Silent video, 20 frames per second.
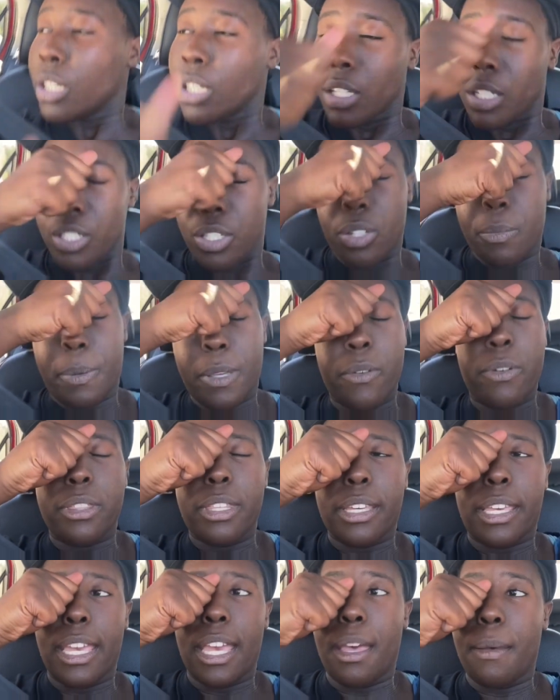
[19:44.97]
to be with
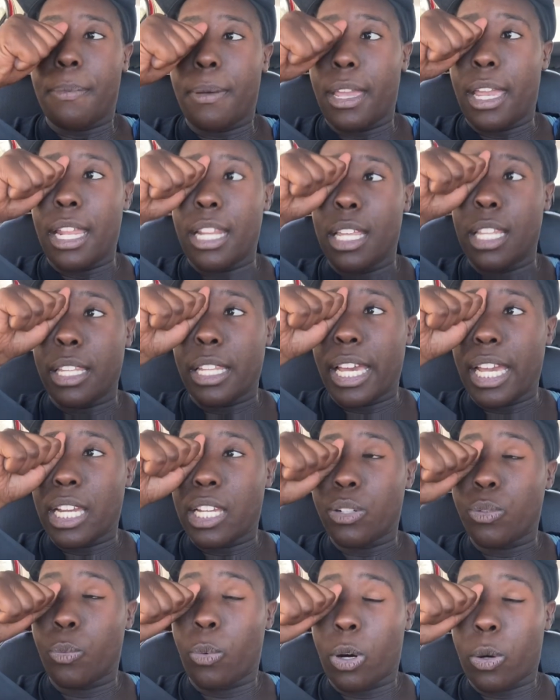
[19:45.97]
the campaign and like
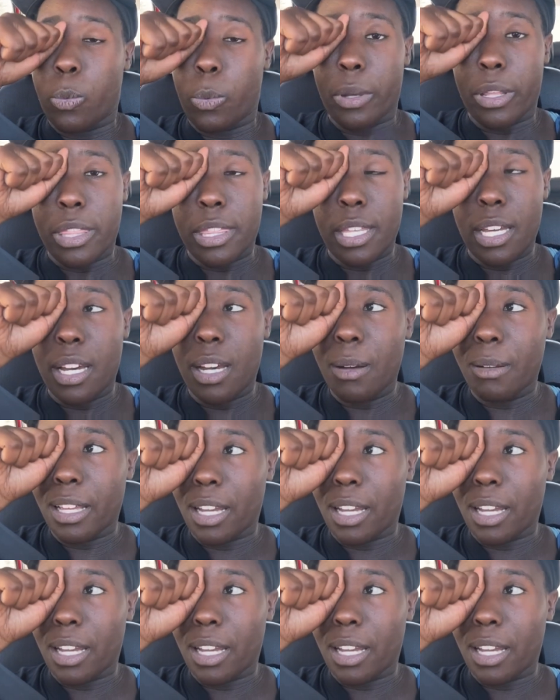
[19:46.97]
work with them.